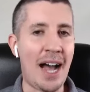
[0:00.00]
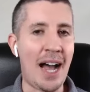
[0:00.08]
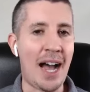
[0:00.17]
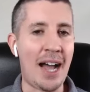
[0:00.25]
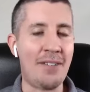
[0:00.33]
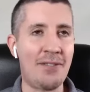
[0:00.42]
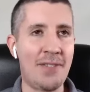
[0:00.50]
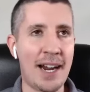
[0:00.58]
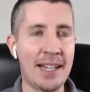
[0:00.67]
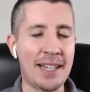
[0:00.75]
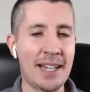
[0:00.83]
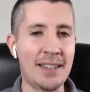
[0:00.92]
I
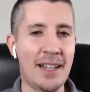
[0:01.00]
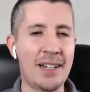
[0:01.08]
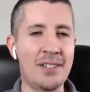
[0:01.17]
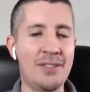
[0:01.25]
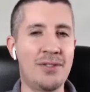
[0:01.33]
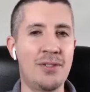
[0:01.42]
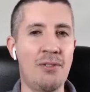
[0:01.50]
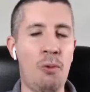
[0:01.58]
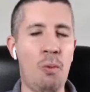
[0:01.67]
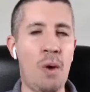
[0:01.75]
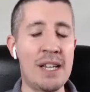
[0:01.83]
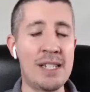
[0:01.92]
find like a lot of
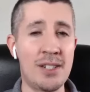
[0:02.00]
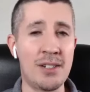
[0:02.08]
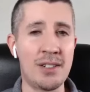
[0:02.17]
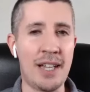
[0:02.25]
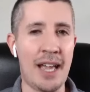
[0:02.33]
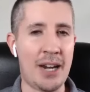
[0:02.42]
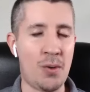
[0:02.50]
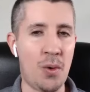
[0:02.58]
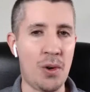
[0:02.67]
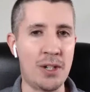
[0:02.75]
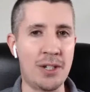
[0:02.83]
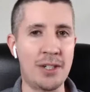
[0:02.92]
Western
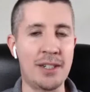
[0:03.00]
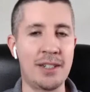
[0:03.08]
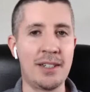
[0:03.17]
headquartered